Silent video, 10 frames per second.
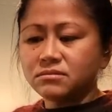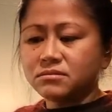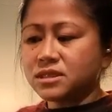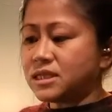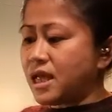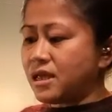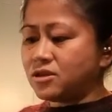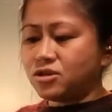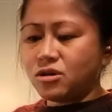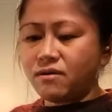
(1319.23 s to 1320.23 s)

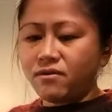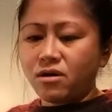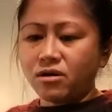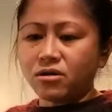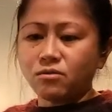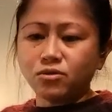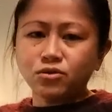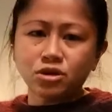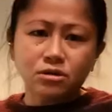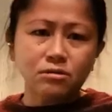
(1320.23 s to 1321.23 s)
stage of our
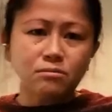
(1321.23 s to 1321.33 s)
kombucha